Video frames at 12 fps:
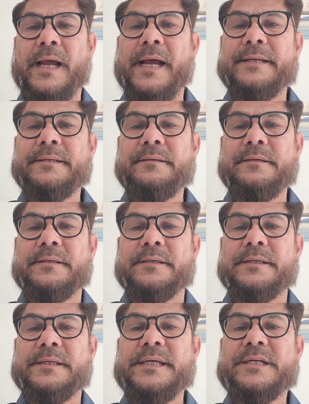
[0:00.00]
And
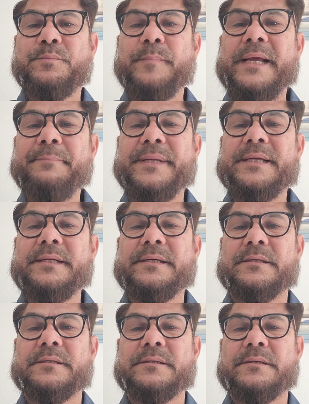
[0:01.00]
it may
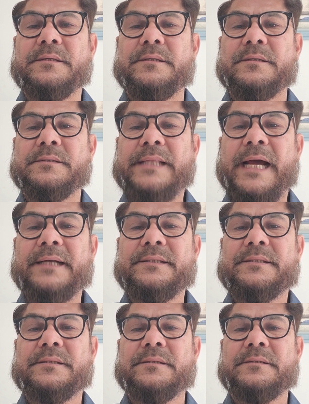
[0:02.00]
be
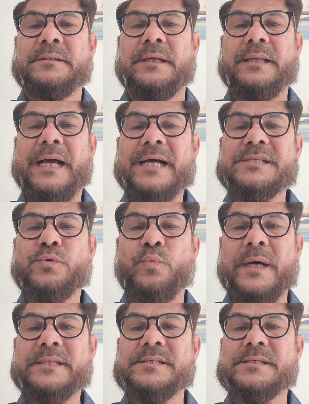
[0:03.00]
that the last
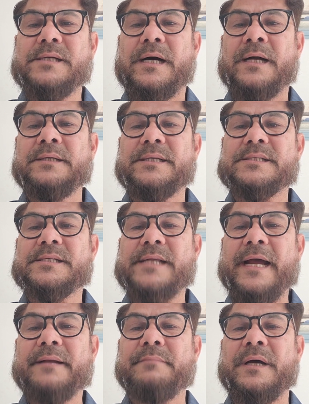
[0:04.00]
ones
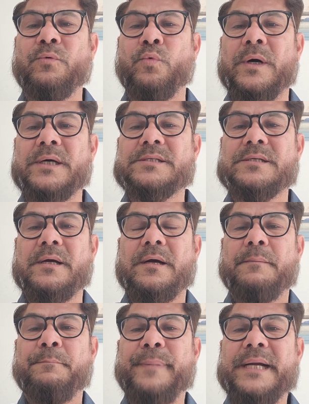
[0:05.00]
understand my words
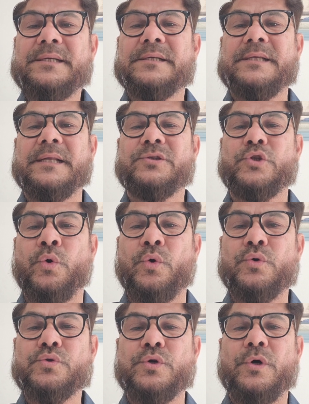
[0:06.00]
better than
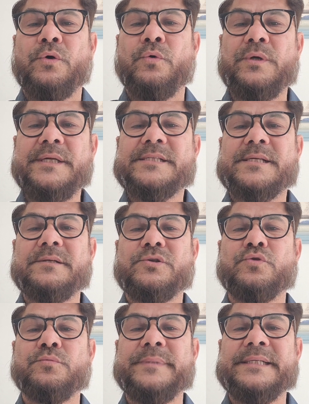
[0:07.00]
those who
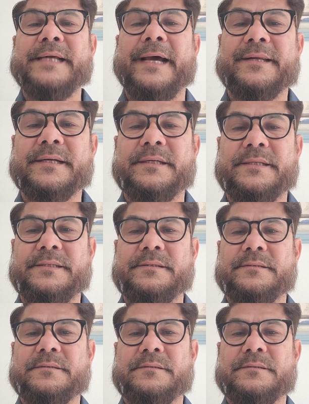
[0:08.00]
listen to me directly.